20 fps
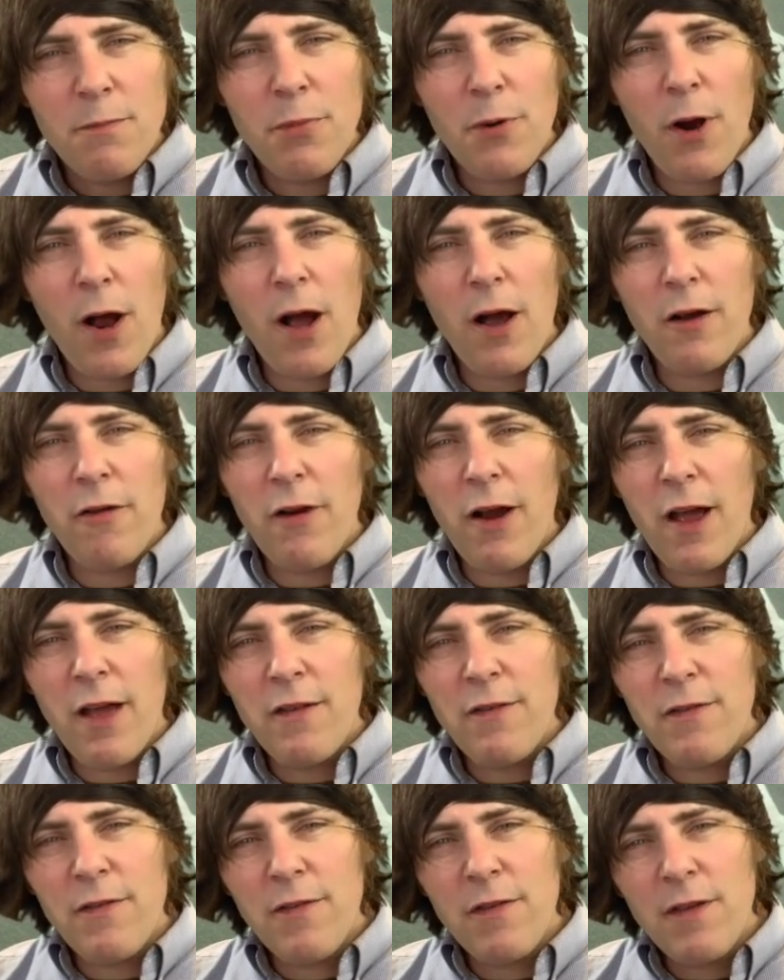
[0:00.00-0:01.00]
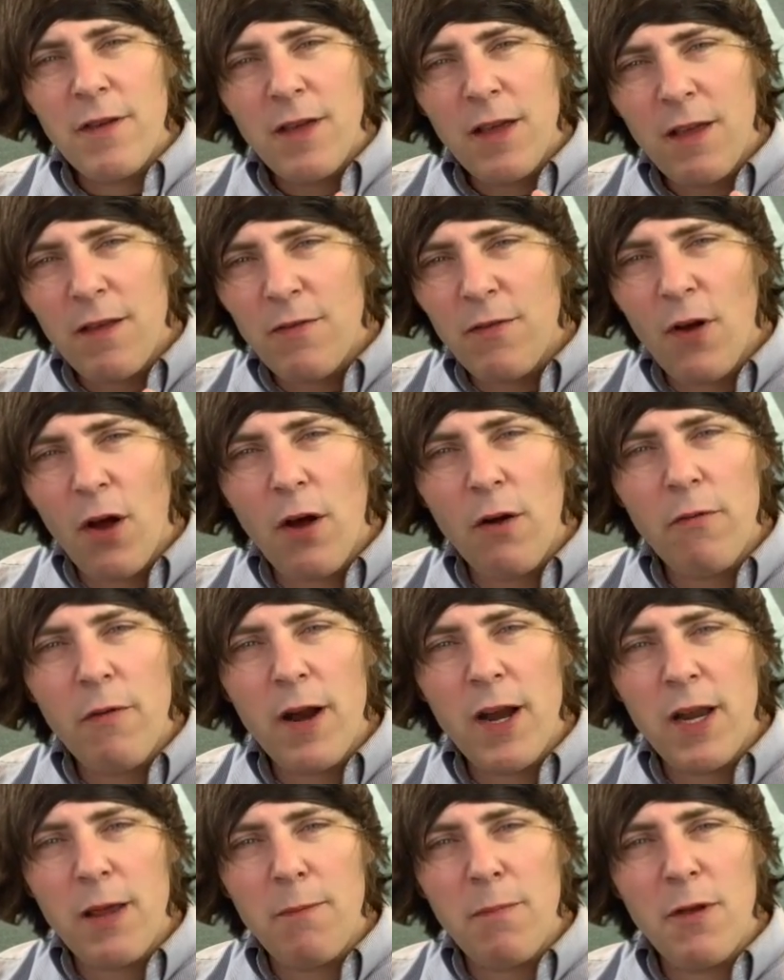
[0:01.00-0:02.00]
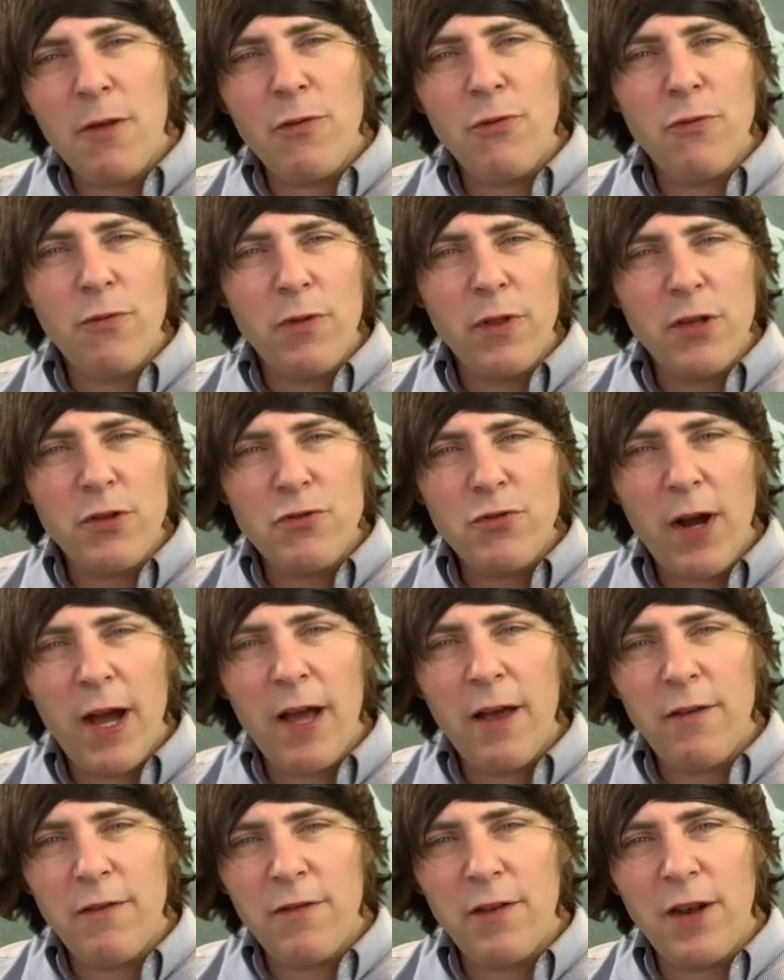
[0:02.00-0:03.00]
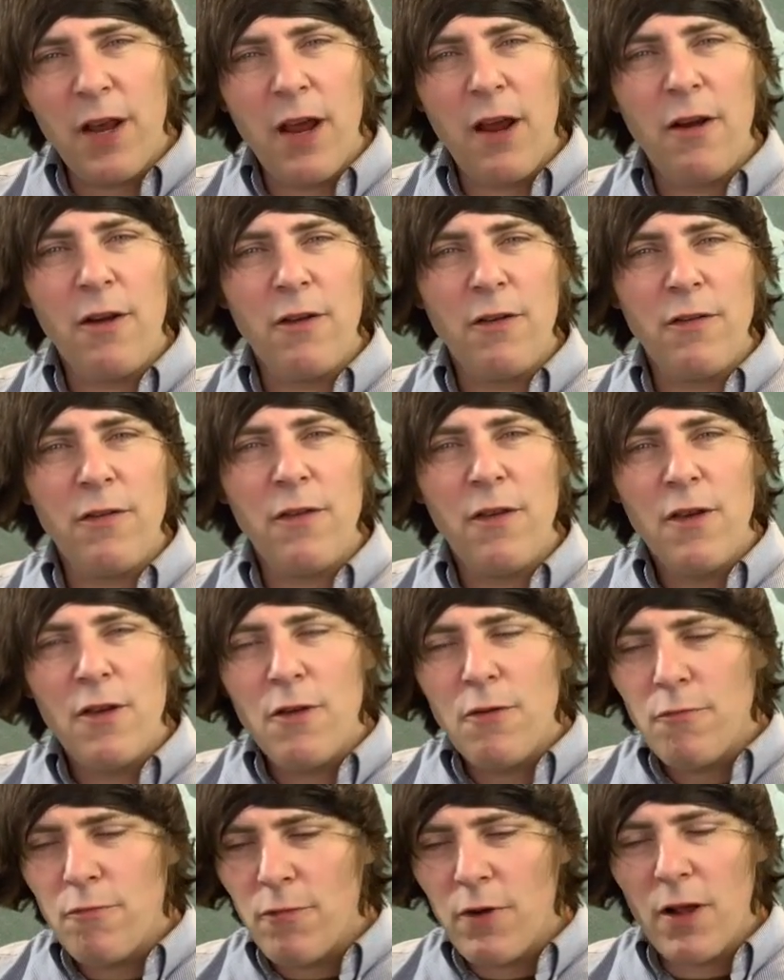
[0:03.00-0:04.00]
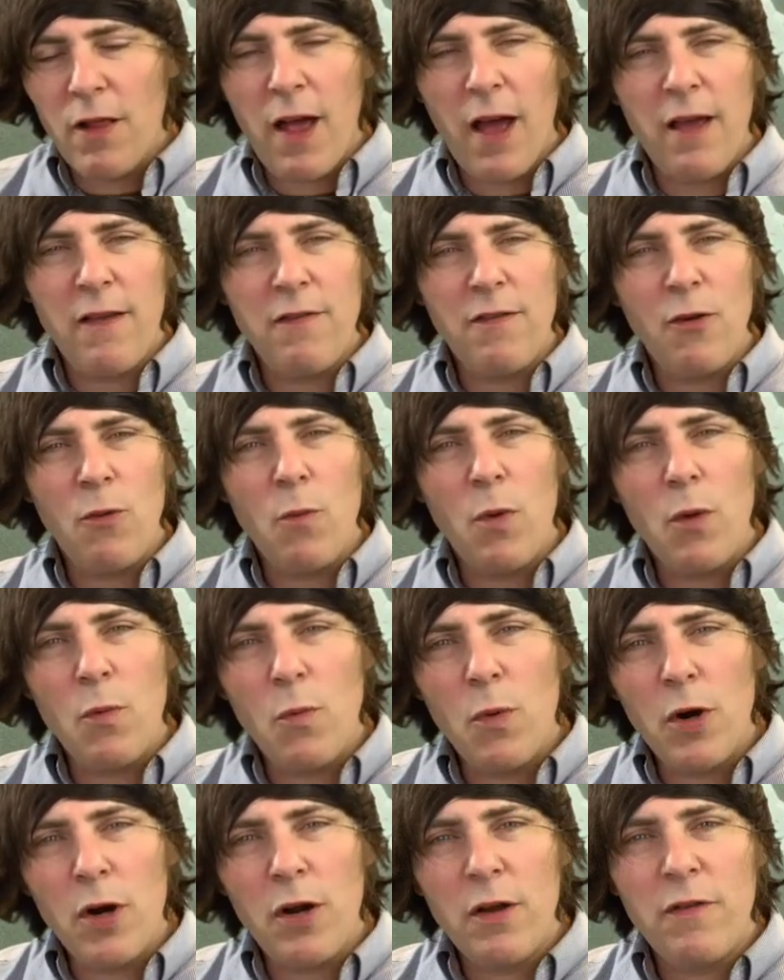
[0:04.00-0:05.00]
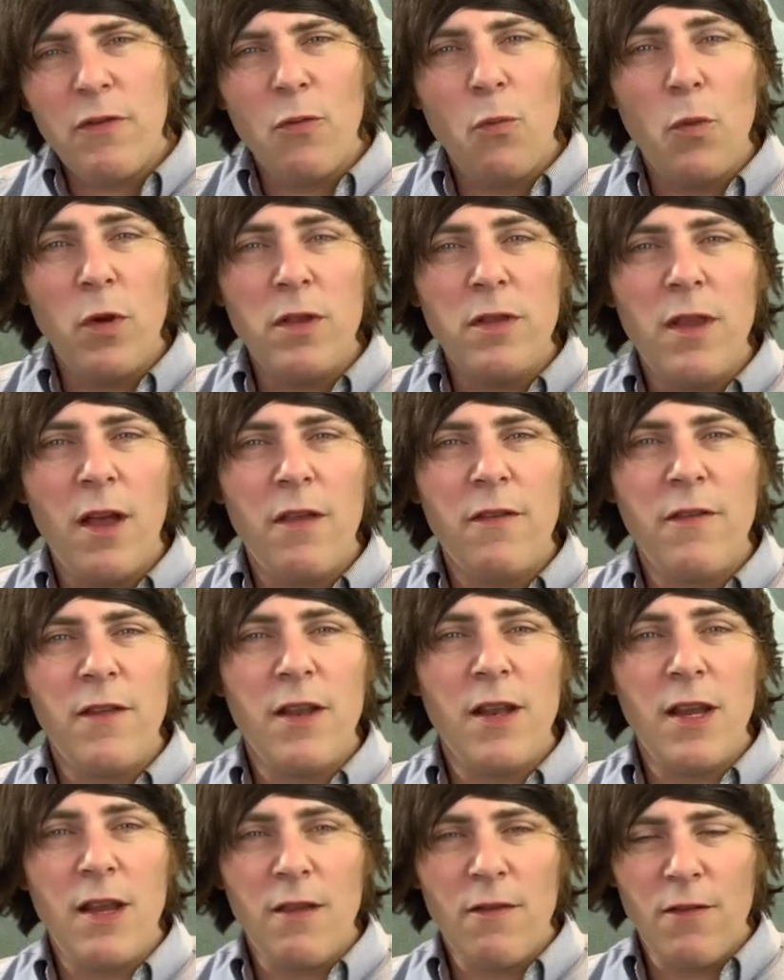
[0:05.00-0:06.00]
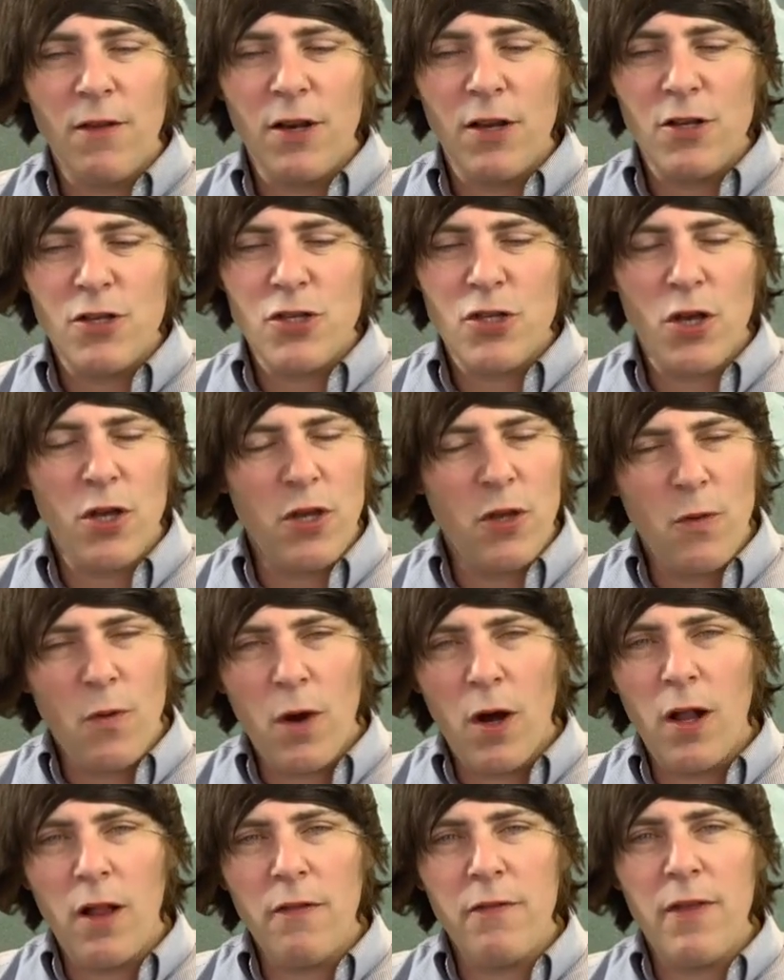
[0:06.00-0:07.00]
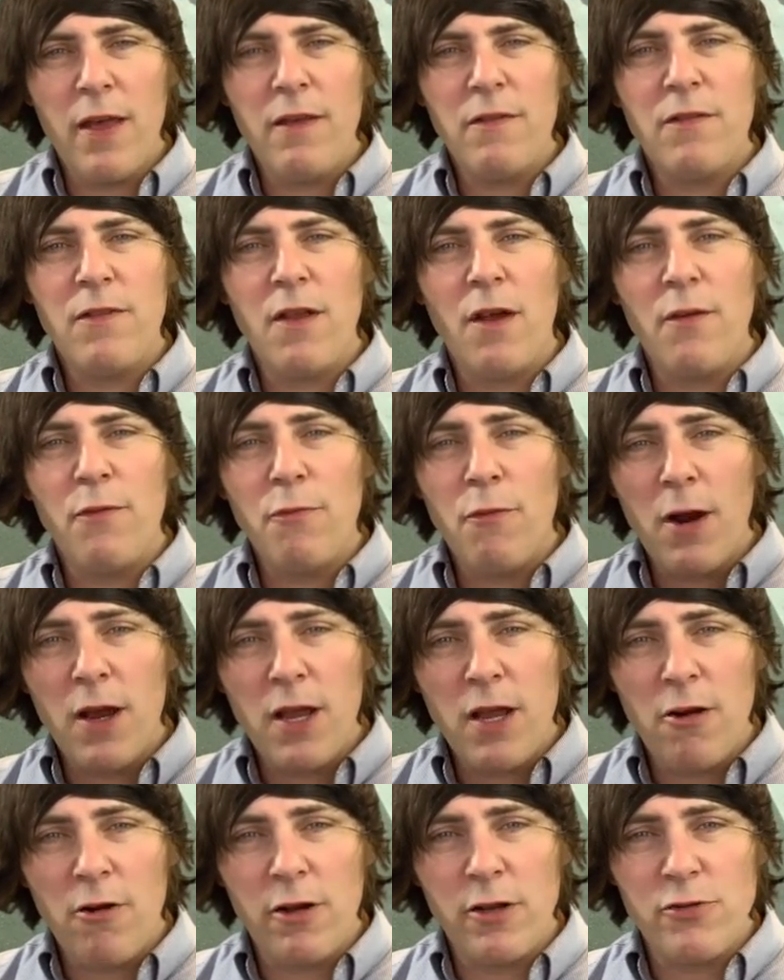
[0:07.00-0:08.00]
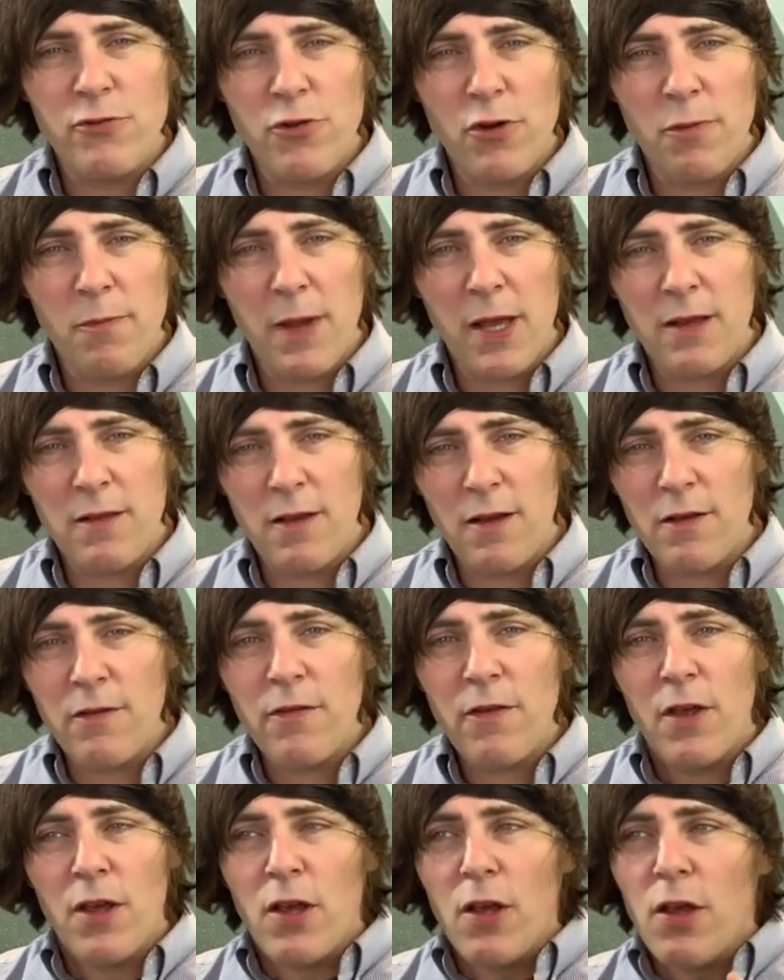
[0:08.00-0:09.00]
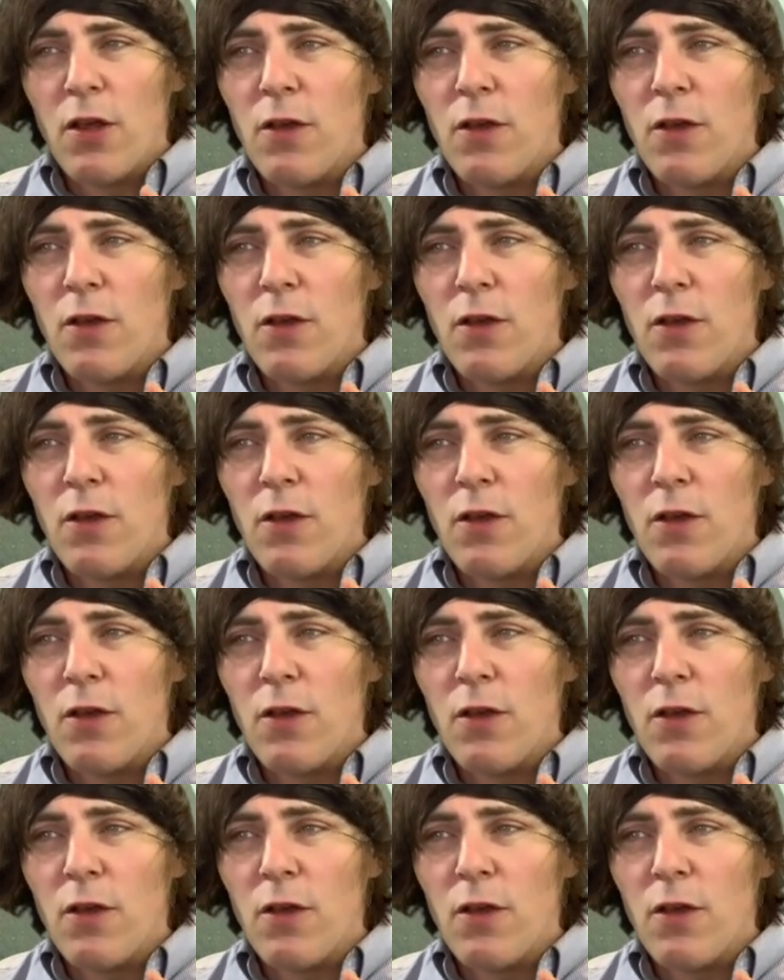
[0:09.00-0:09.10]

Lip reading: progress. He's already been through the trials and errors, realizing what works and what doesn't. He's going to show you all of that stuff right here on DroneManticS.